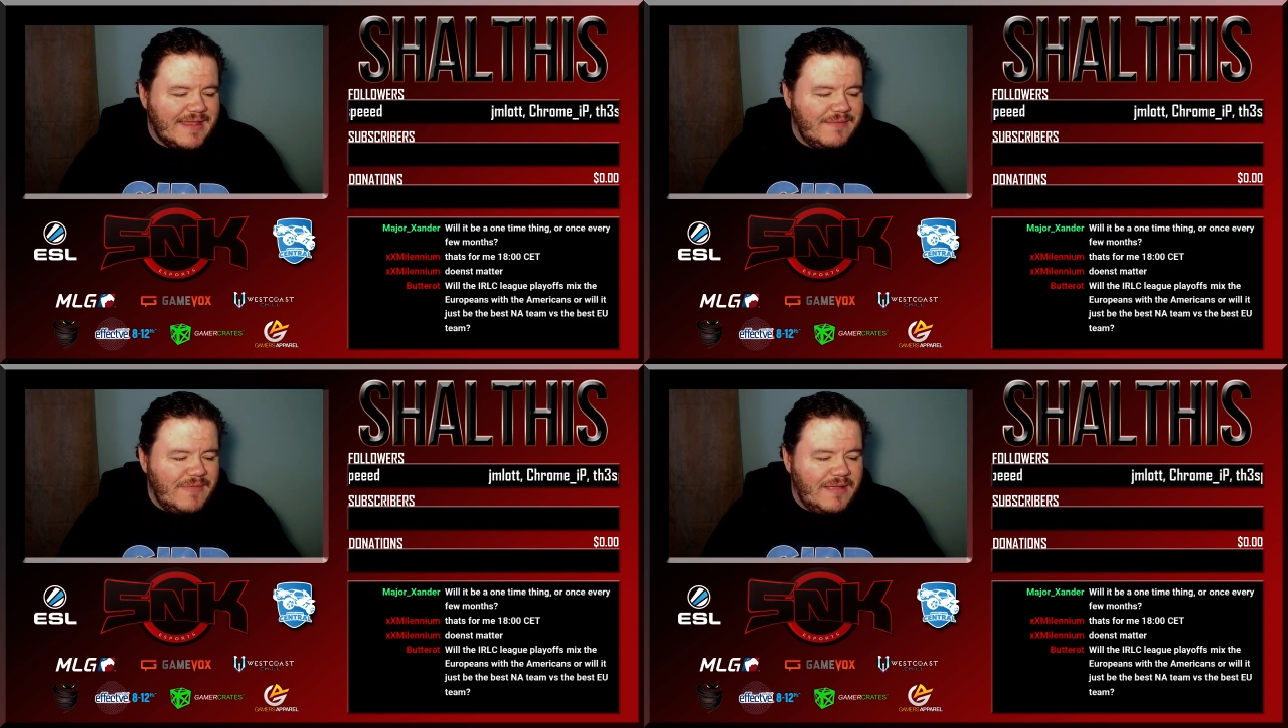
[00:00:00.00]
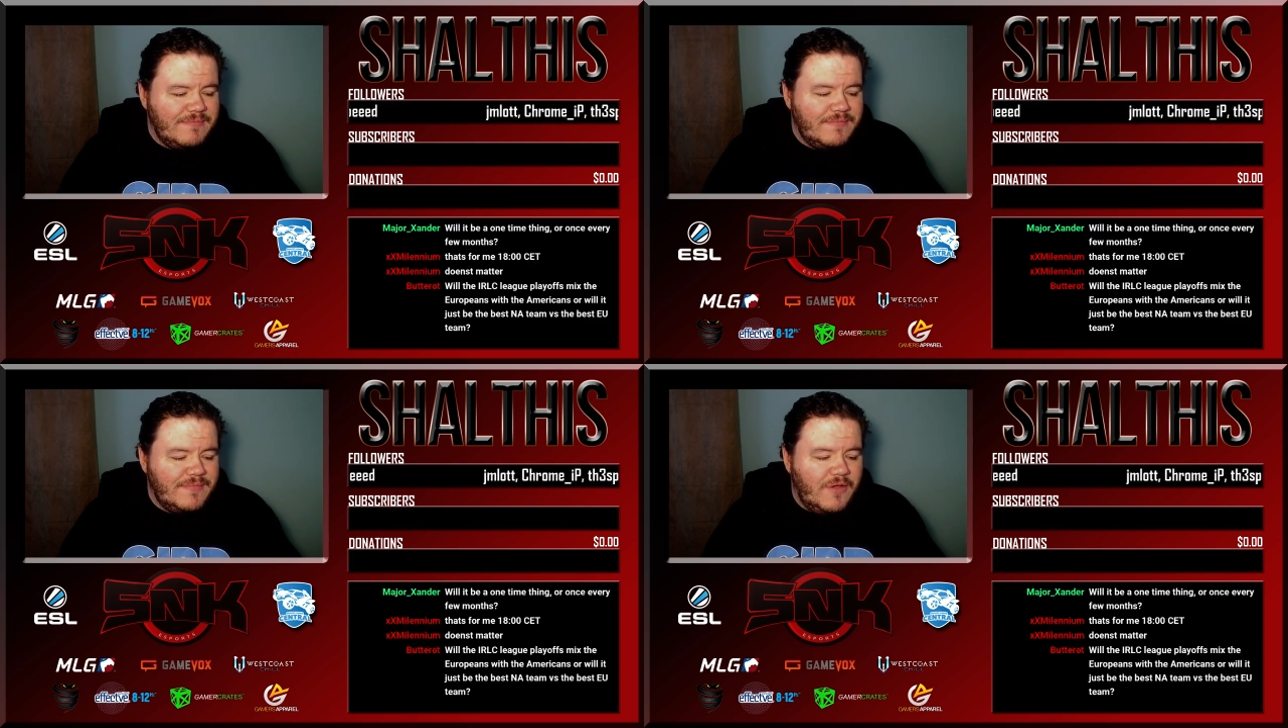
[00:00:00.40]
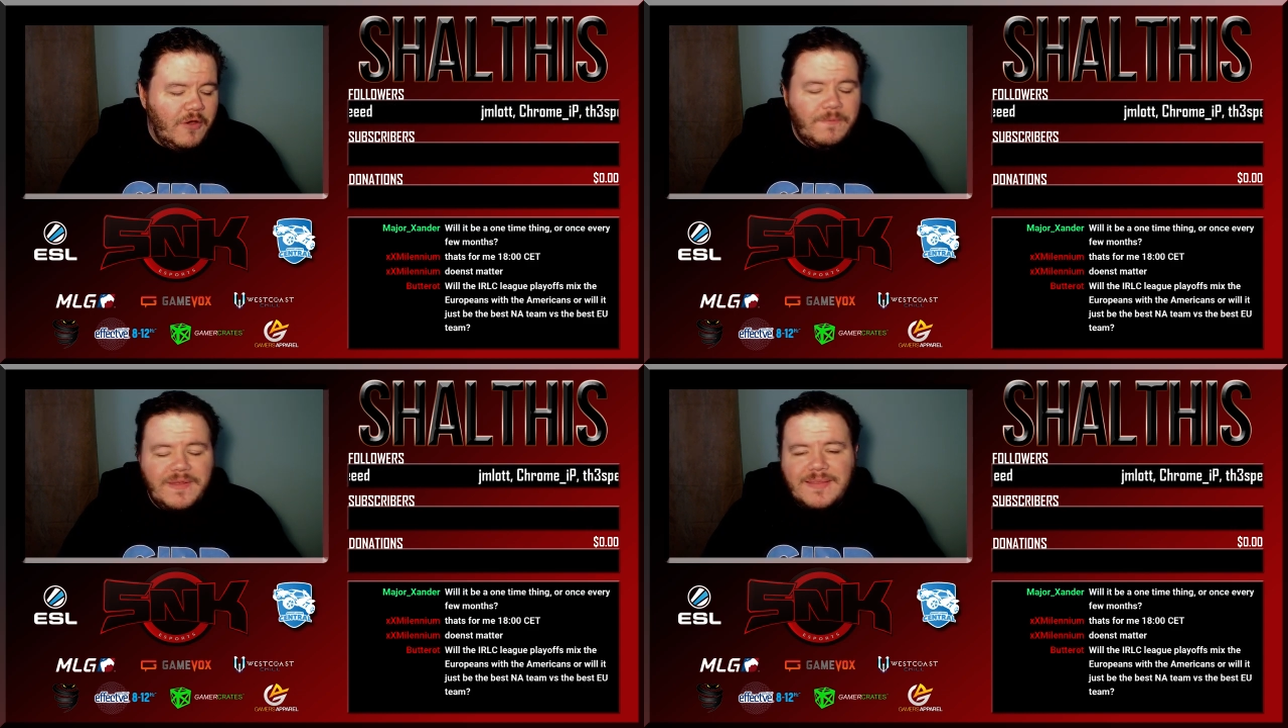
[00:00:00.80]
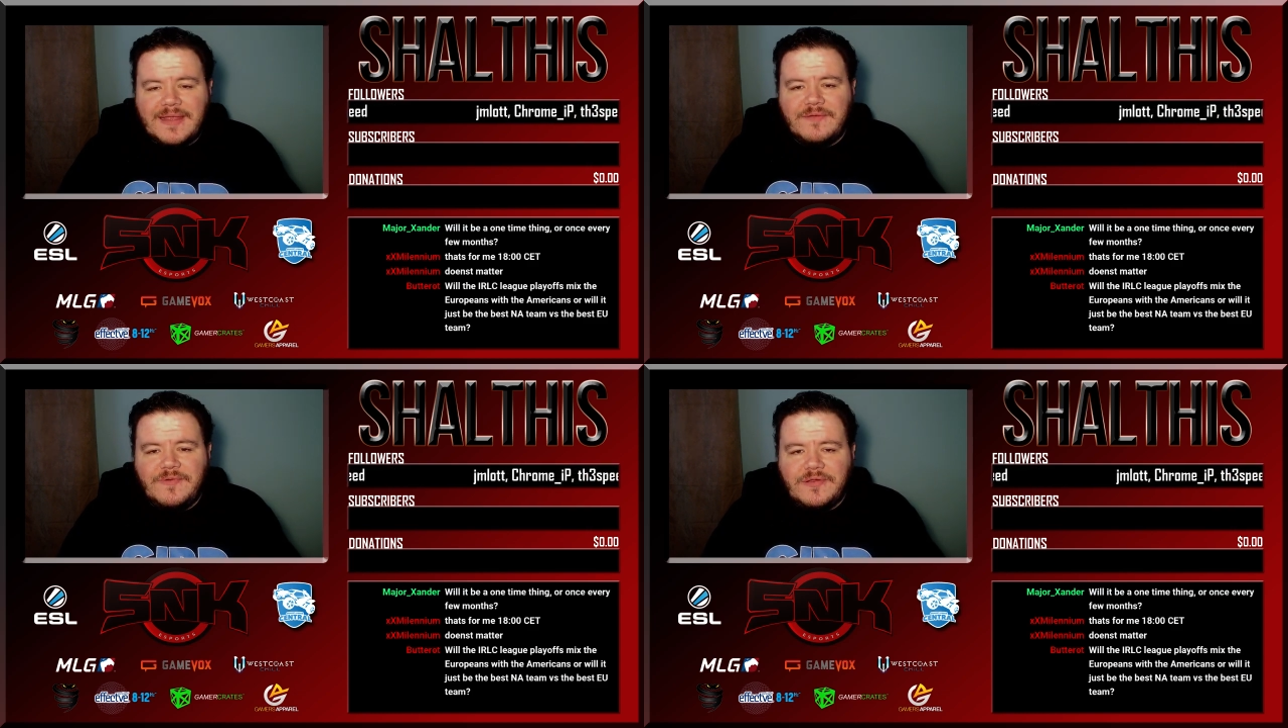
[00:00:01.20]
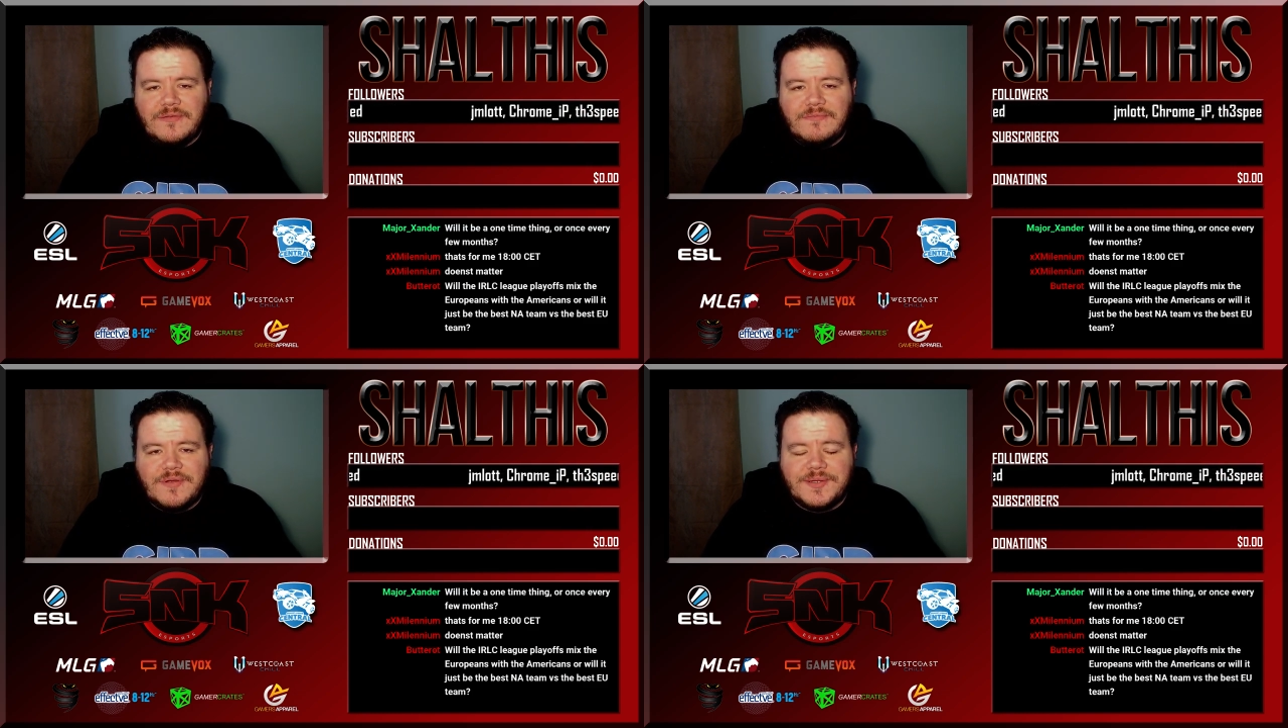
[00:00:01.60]
I'm hoping that it will
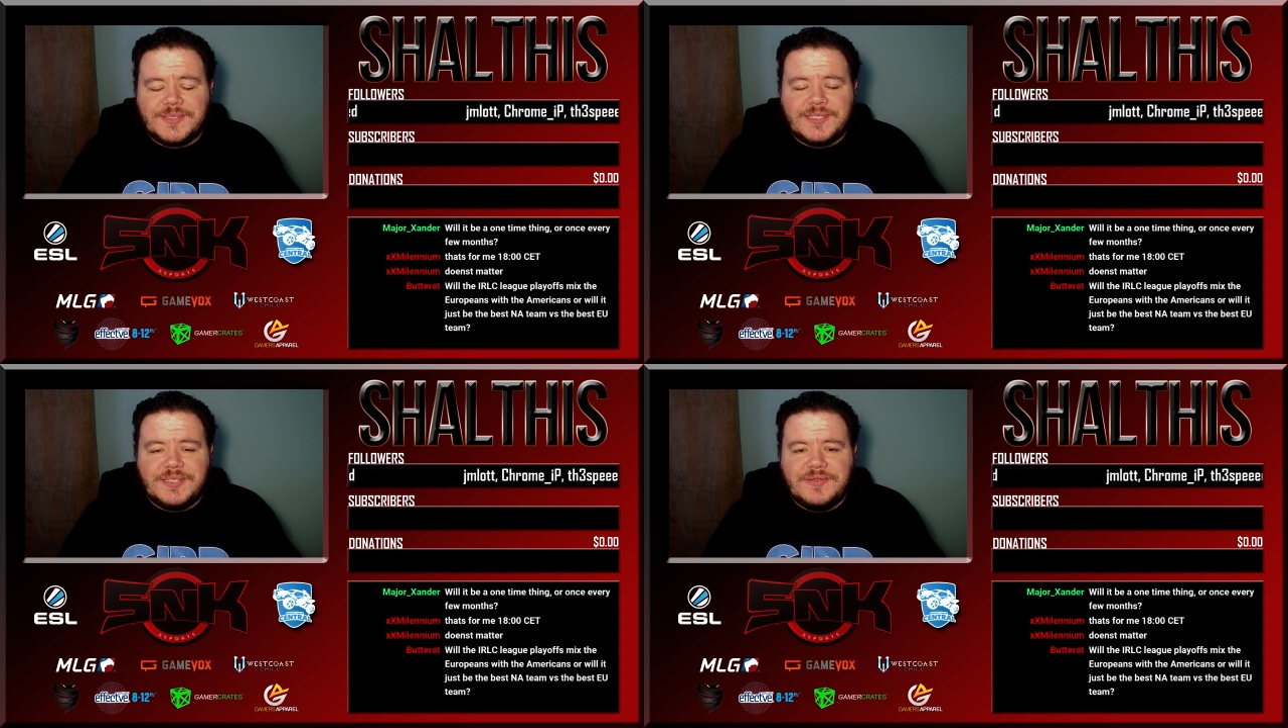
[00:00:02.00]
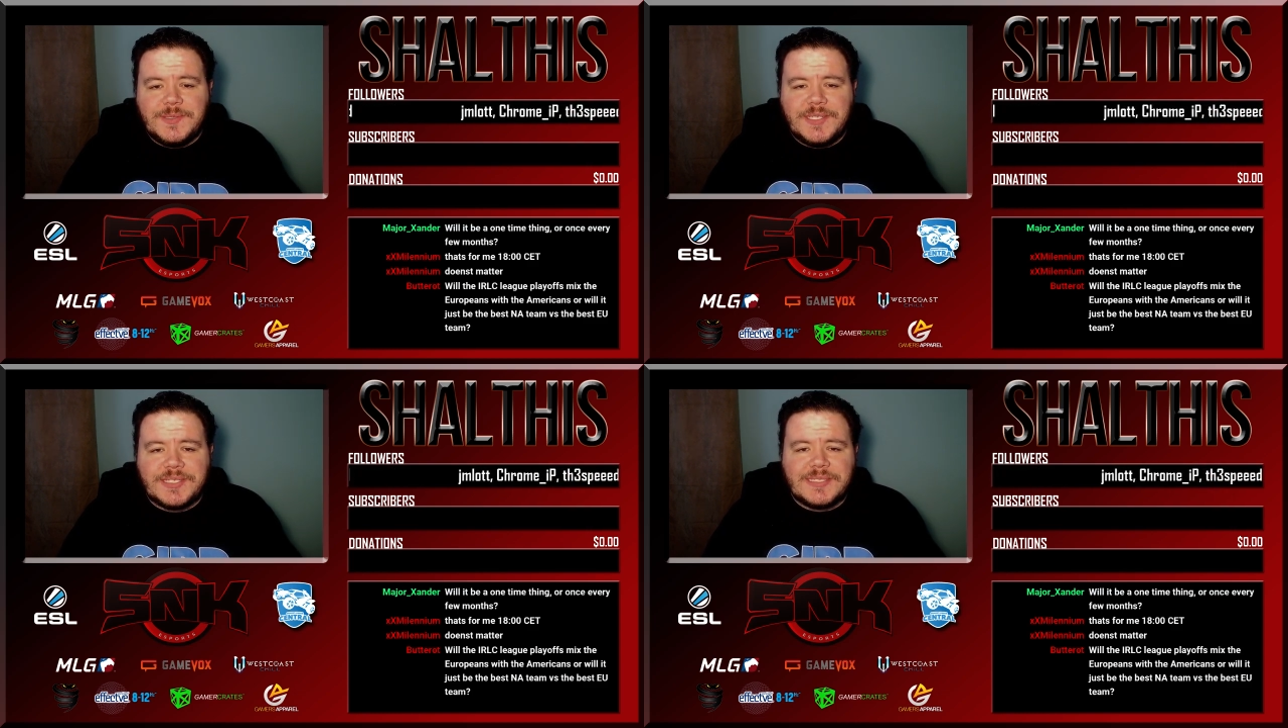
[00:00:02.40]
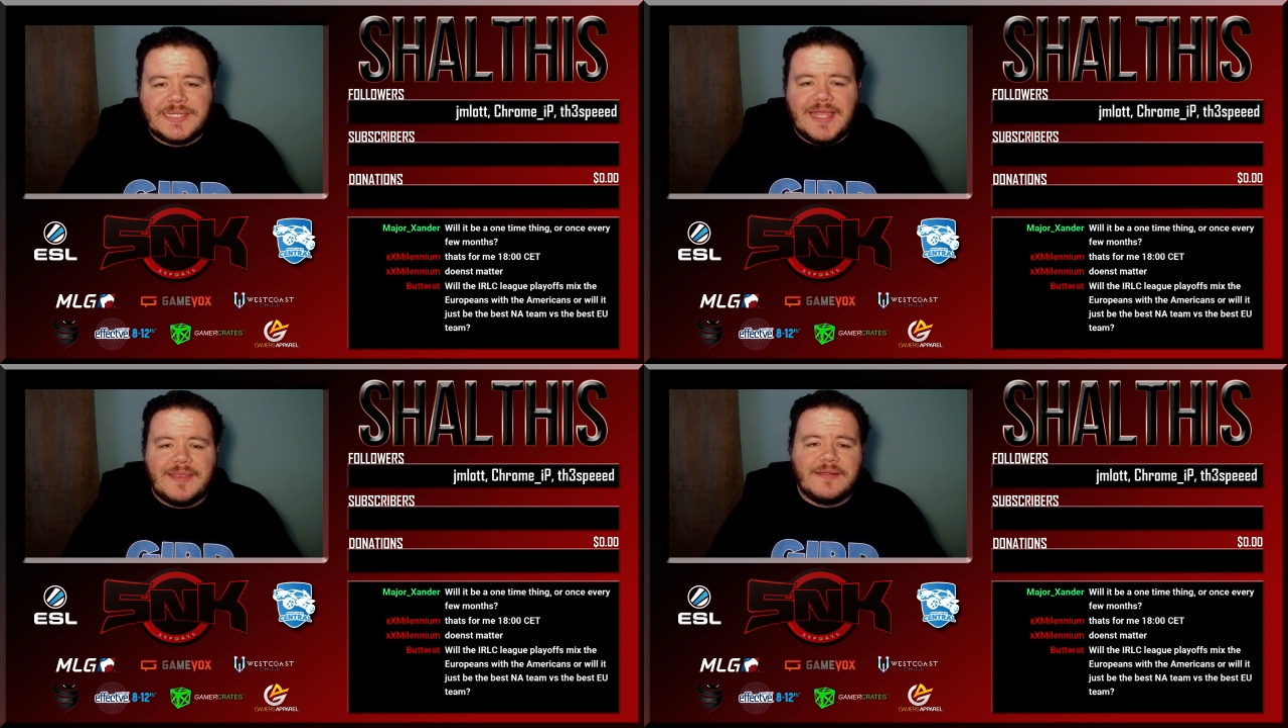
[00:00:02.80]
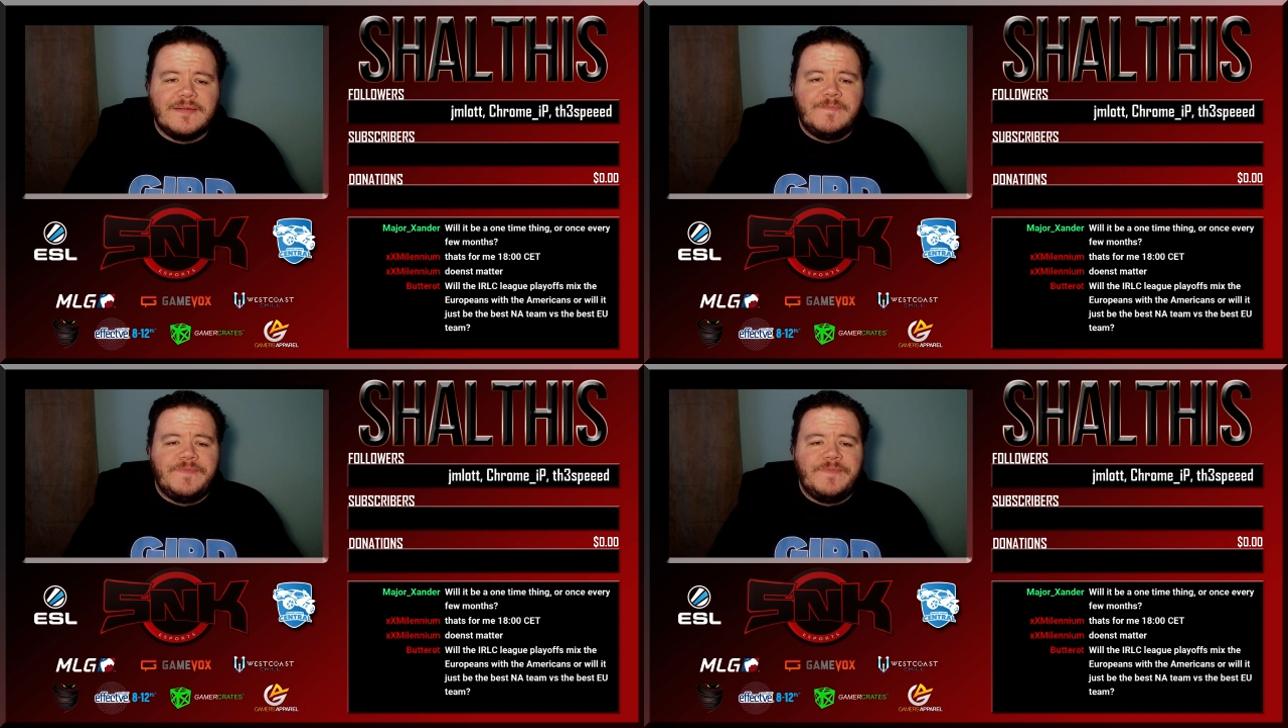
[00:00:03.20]
merge the two divisions together.